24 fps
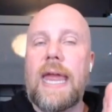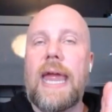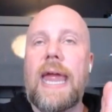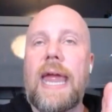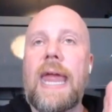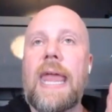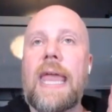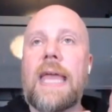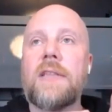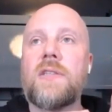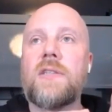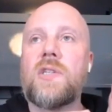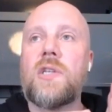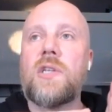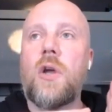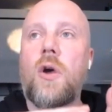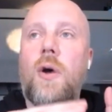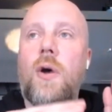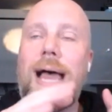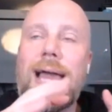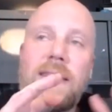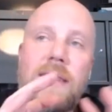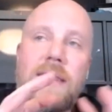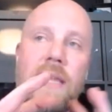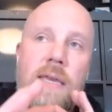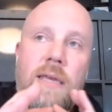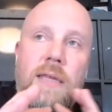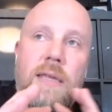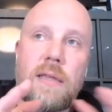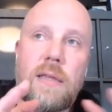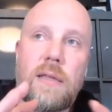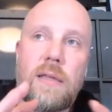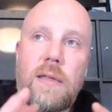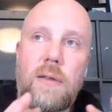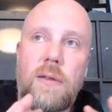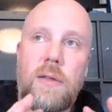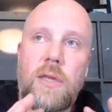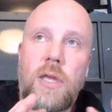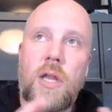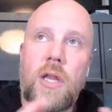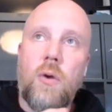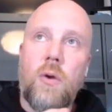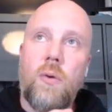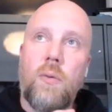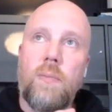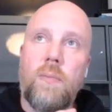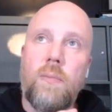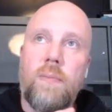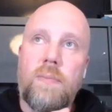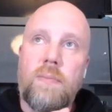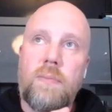And so I think, you know